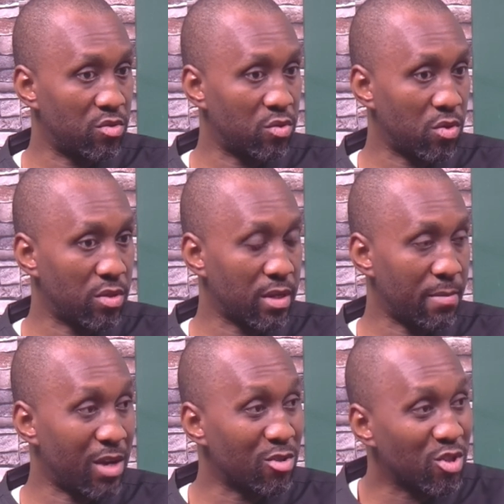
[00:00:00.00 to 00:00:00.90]
to us
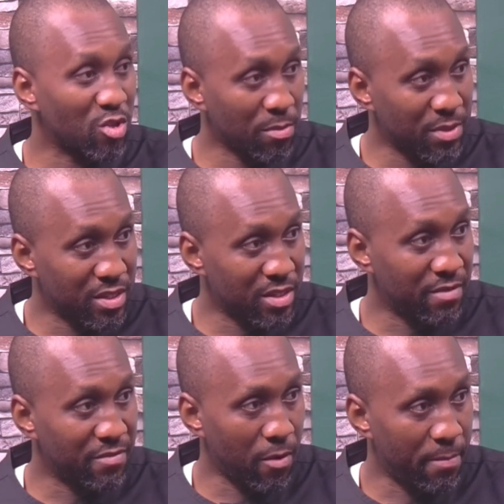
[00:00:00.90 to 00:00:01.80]
about subsidy
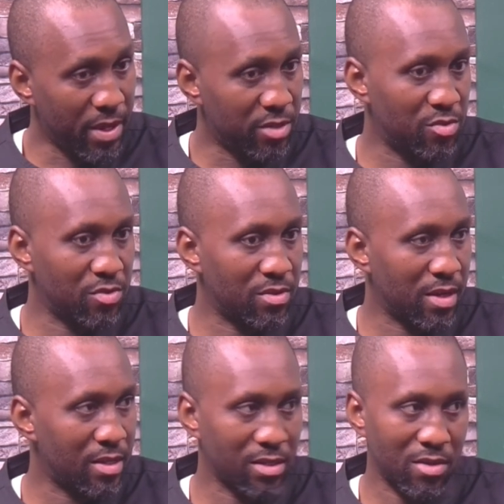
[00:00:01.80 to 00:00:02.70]
for petrol
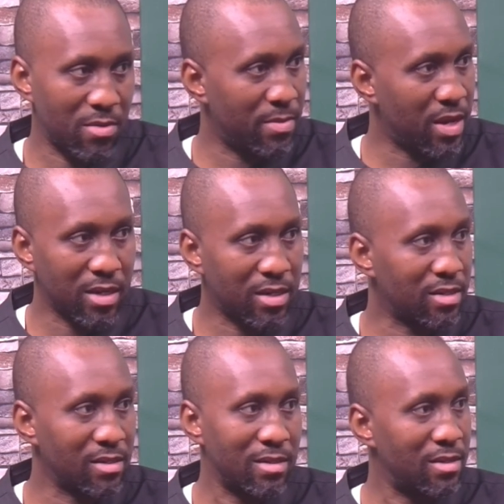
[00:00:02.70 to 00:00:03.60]
has come back
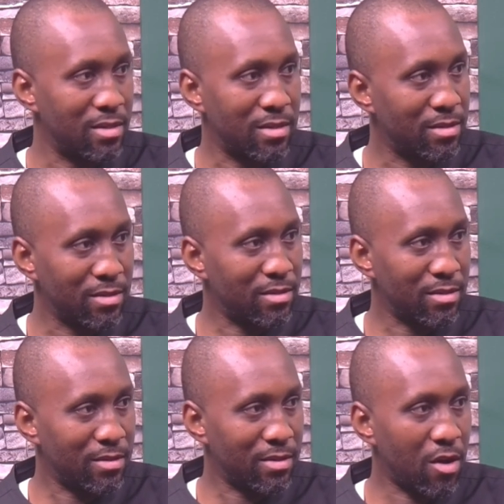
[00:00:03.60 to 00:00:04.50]

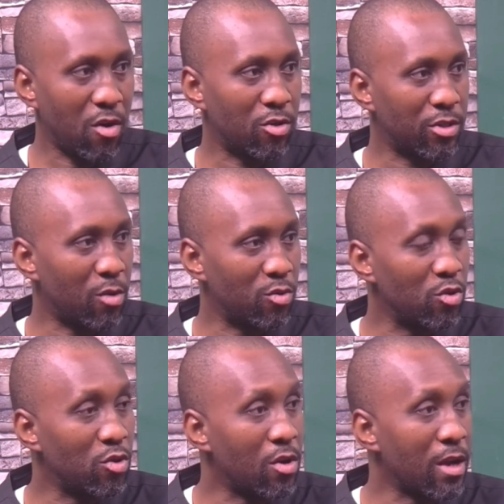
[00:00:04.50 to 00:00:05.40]
oh, there will
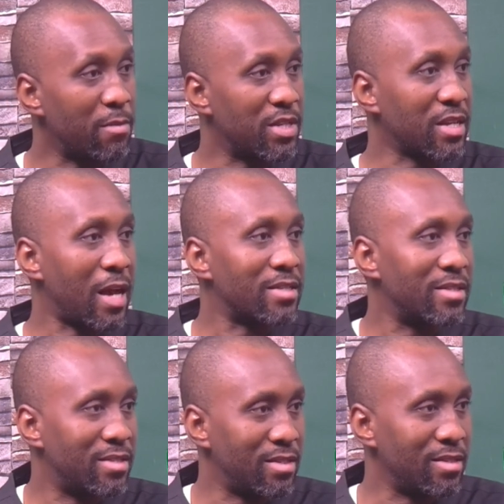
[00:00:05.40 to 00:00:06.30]
no longer be
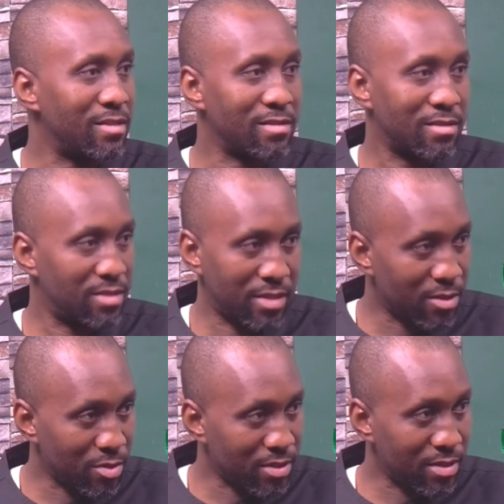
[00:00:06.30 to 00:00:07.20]
scarcity.
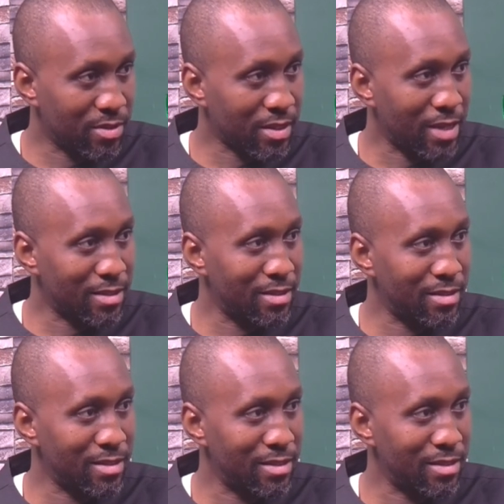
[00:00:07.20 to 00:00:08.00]
Then also scarcity. and, and